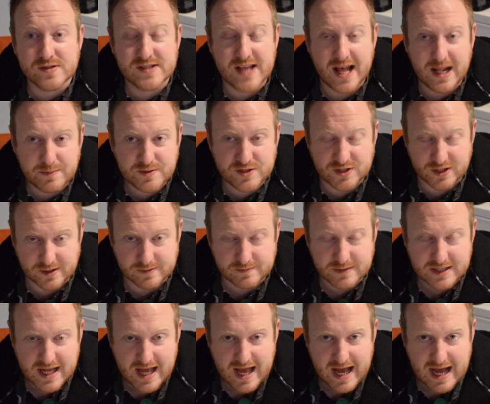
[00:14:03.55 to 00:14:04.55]
has helped you
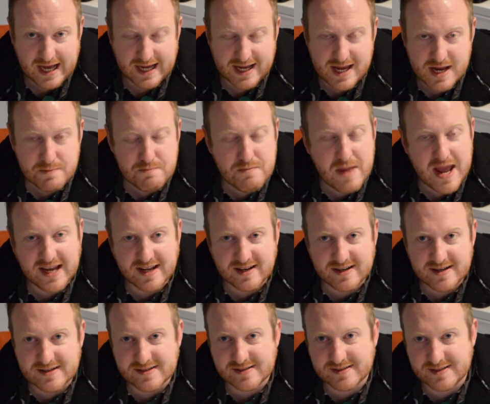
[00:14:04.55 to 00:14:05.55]
in making
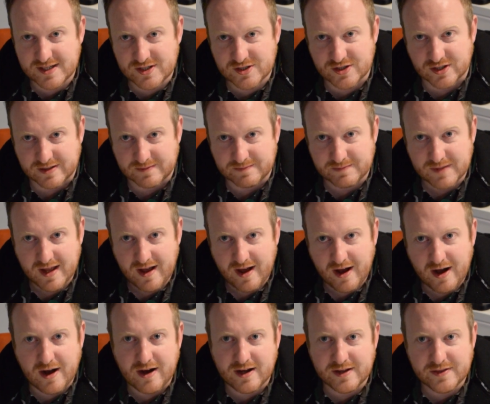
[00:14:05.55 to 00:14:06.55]
a decision
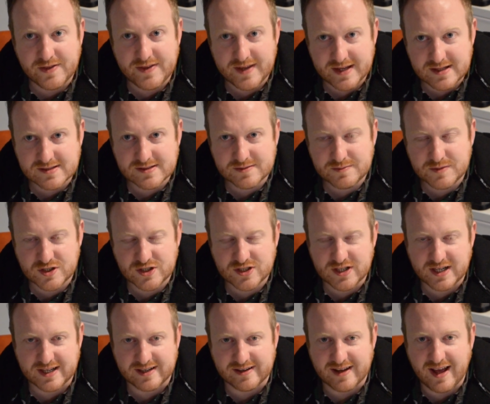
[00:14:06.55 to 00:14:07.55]
on this
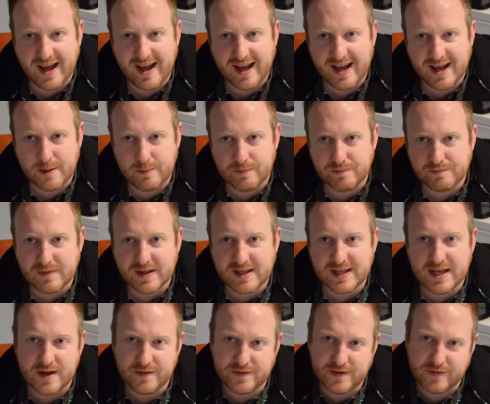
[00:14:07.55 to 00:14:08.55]
machine.
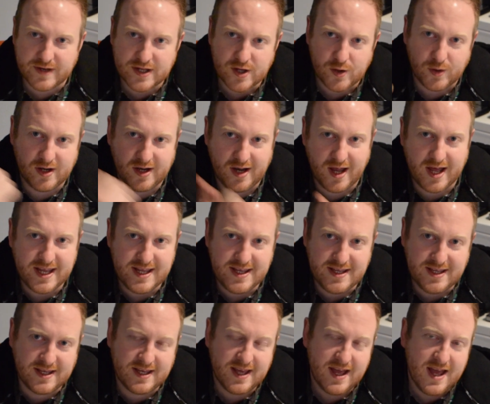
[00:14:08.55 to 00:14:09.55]
Give the video a
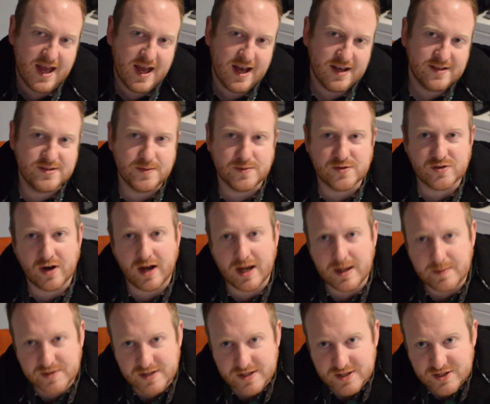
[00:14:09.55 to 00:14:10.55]
like,
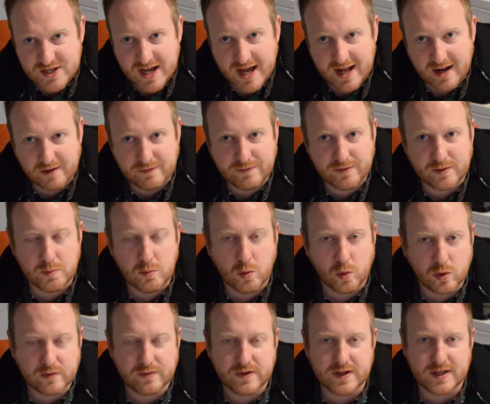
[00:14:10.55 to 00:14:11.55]
subscribe to the channel for
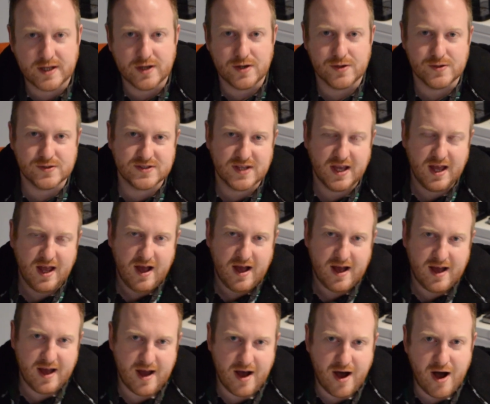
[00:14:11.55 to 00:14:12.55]
more videos
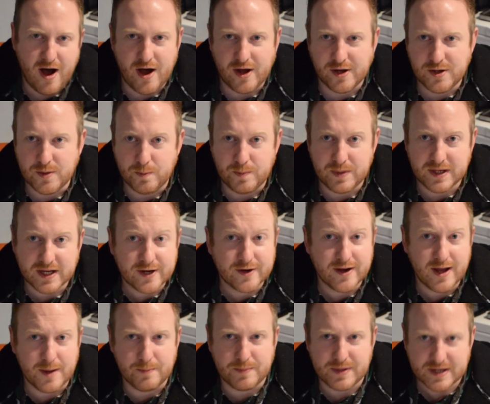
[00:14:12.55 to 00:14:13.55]
on beer
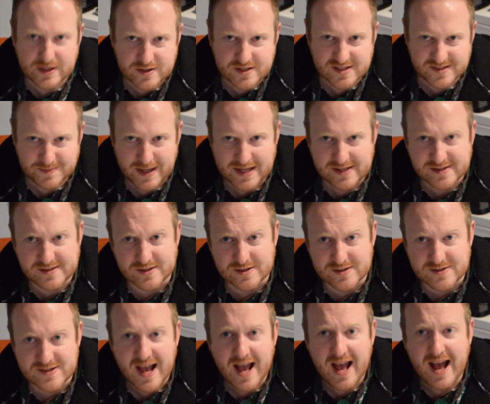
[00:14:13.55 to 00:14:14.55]
and beer
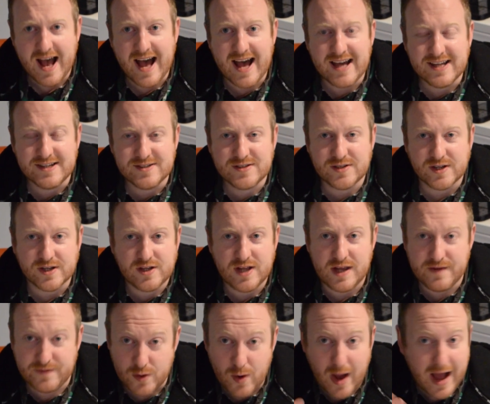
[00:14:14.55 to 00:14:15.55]
dispensers, and
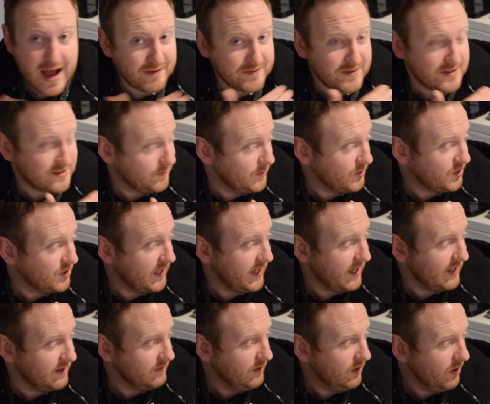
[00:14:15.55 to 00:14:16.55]
if you have this
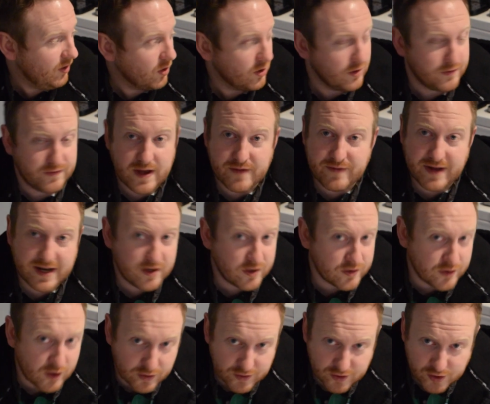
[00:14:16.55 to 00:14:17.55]
machine or if you have any
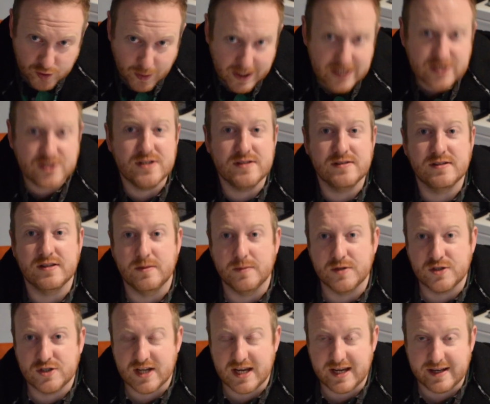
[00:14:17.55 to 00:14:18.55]
other questions on the
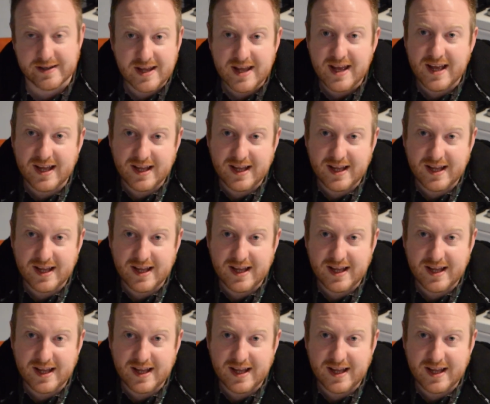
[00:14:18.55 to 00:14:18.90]
machine,